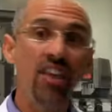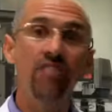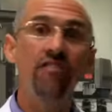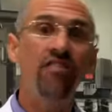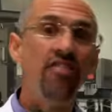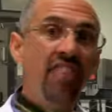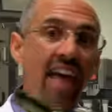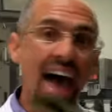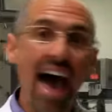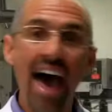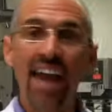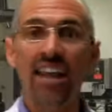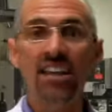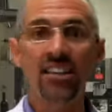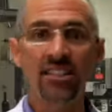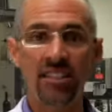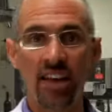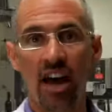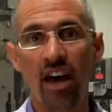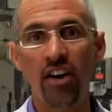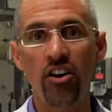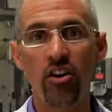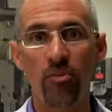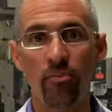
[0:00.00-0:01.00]
of that
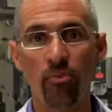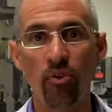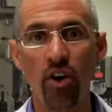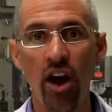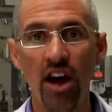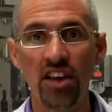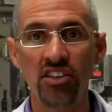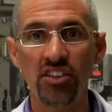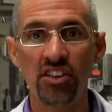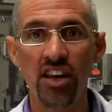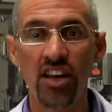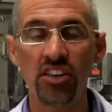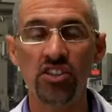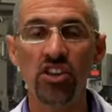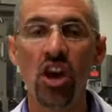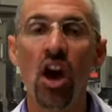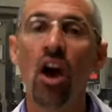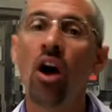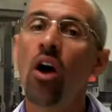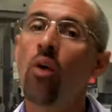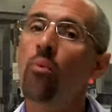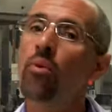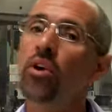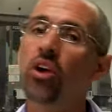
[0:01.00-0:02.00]
entire process,
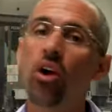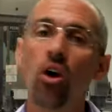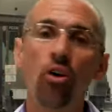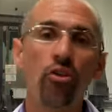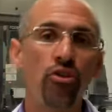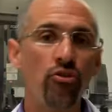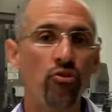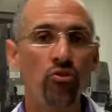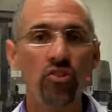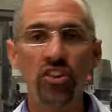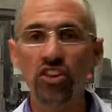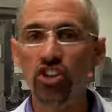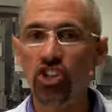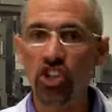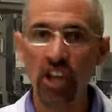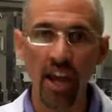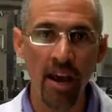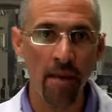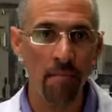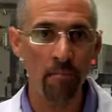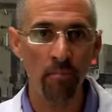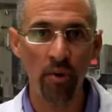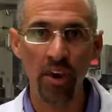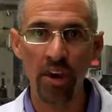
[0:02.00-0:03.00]
we go through the
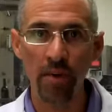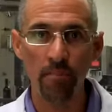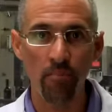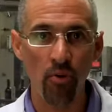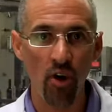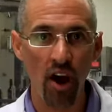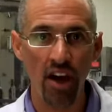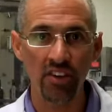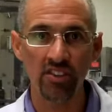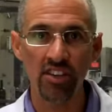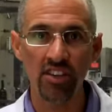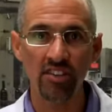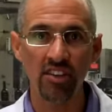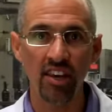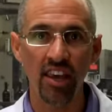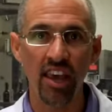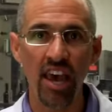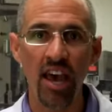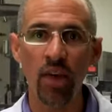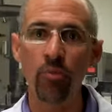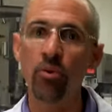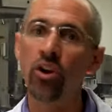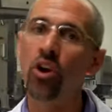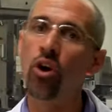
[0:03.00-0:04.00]
GMP process
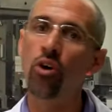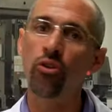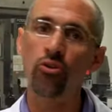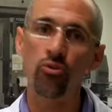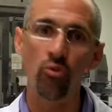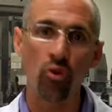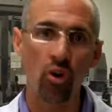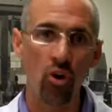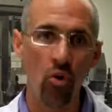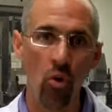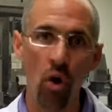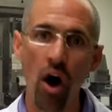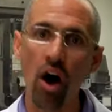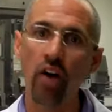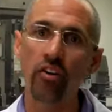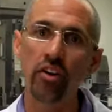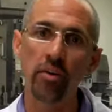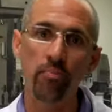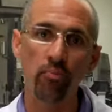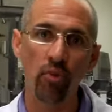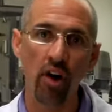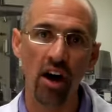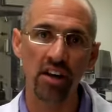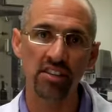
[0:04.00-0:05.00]
again. We go through a quality
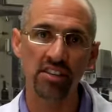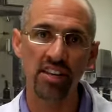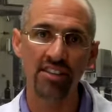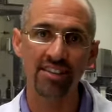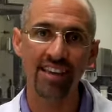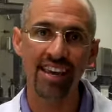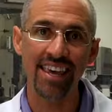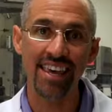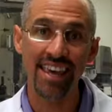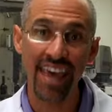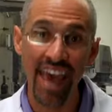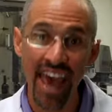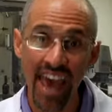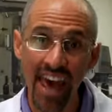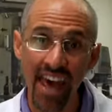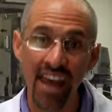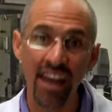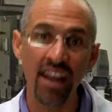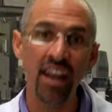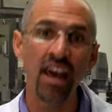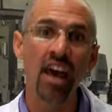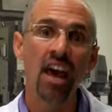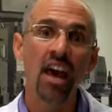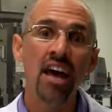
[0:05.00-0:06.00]
process again
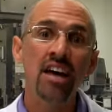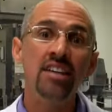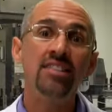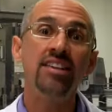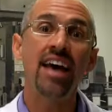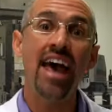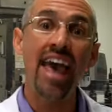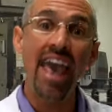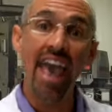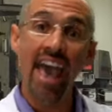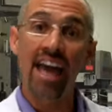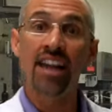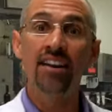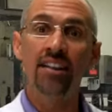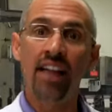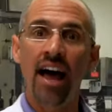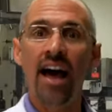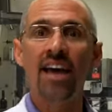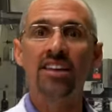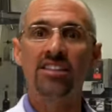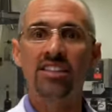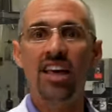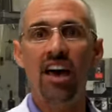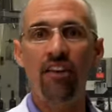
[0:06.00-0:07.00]
to
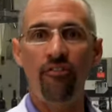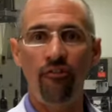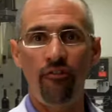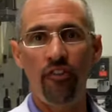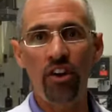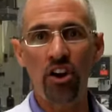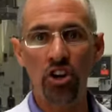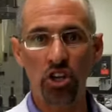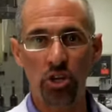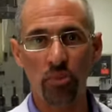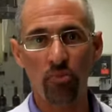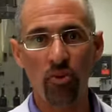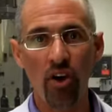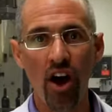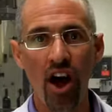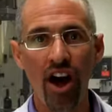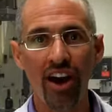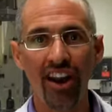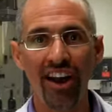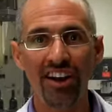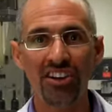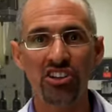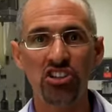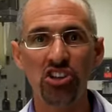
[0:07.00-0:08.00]
analyze that finished
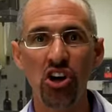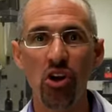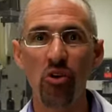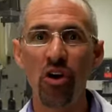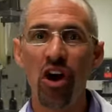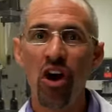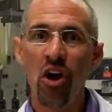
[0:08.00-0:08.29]
product. So